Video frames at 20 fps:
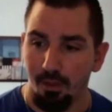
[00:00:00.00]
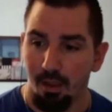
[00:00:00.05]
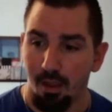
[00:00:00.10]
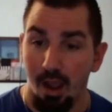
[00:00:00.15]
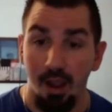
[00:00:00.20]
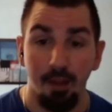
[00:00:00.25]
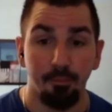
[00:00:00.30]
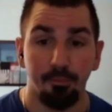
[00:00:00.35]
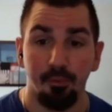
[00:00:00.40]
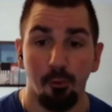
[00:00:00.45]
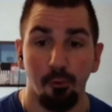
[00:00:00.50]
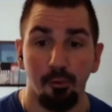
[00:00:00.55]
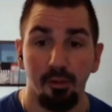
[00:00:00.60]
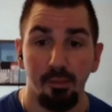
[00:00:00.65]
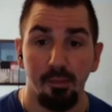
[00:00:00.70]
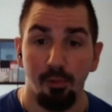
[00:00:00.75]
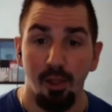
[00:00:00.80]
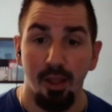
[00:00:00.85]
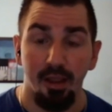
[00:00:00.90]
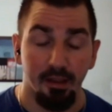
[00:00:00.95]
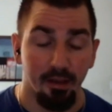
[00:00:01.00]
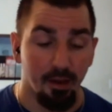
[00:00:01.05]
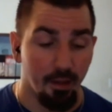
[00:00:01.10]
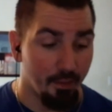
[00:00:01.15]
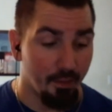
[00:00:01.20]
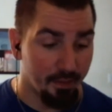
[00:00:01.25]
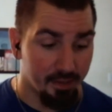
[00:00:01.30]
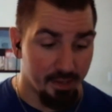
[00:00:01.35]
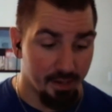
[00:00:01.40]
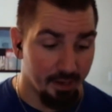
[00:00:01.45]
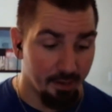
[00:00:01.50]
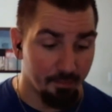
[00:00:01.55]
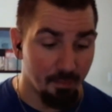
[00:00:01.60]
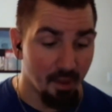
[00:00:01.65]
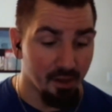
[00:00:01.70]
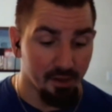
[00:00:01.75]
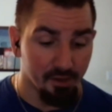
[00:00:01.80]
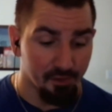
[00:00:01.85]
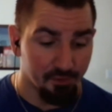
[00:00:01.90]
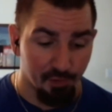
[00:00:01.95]
I'm totally blanking on that kid. I'm not
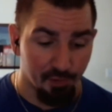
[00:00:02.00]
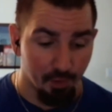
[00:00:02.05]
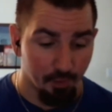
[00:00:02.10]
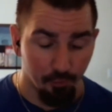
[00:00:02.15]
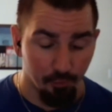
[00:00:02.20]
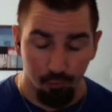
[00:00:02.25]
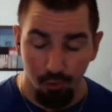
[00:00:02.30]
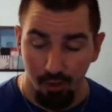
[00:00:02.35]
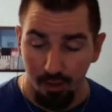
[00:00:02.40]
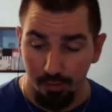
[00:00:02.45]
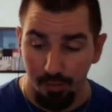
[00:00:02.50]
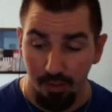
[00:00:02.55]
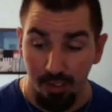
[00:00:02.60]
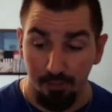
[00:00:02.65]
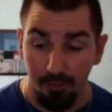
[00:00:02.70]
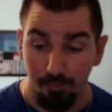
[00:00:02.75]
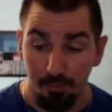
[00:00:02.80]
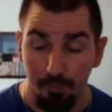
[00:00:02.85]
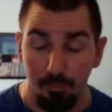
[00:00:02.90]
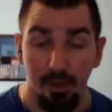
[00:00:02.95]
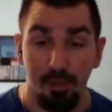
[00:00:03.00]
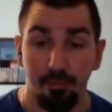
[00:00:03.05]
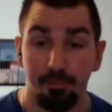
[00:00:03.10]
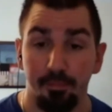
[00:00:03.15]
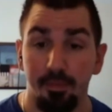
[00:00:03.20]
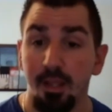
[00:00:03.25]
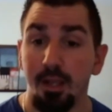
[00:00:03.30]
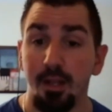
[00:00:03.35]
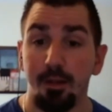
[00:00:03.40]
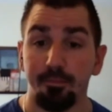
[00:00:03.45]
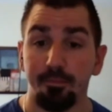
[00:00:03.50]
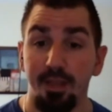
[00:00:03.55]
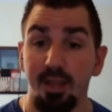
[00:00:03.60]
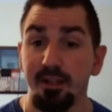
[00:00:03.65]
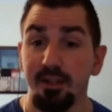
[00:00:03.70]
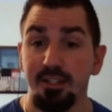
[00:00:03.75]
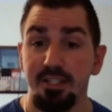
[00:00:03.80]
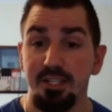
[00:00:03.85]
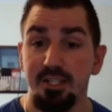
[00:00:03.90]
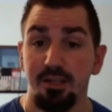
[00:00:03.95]
going to sit here and try to think of it, but
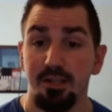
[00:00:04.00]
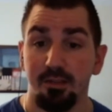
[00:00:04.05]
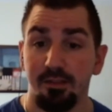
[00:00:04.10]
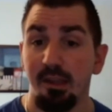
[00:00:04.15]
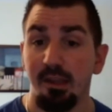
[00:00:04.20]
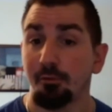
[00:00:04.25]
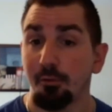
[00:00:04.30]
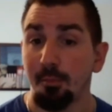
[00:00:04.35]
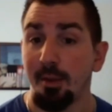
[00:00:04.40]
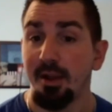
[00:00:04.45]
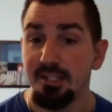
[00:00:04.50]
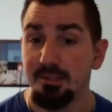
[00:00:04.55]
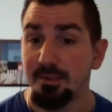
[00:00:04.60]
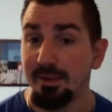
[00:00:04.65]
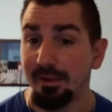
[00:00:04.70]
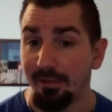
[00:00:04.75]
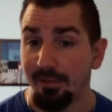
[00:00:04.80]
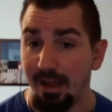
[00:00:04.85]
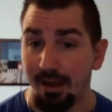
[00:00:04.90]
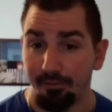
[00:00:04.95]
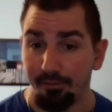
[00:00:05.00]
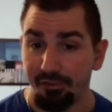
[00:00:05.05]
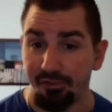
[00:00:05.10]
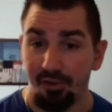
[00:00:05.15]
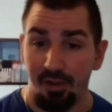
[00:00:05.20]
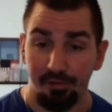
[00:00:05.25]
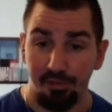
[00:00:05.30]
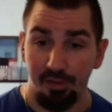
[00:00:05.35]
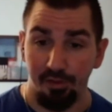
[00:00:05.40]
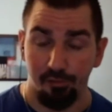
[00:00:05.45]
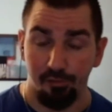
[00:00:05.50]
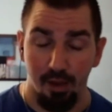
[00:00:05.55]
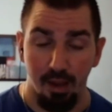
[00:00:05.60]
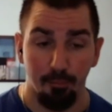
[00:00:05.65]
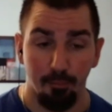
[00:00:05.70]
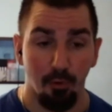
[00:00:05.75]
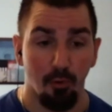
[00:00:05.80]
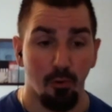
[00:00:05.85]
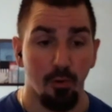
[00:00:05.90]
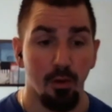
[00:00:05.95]
that reminds me a lot of Asante
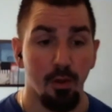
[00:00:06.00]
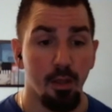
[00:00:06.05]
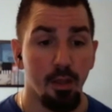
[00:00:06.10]
Samuel.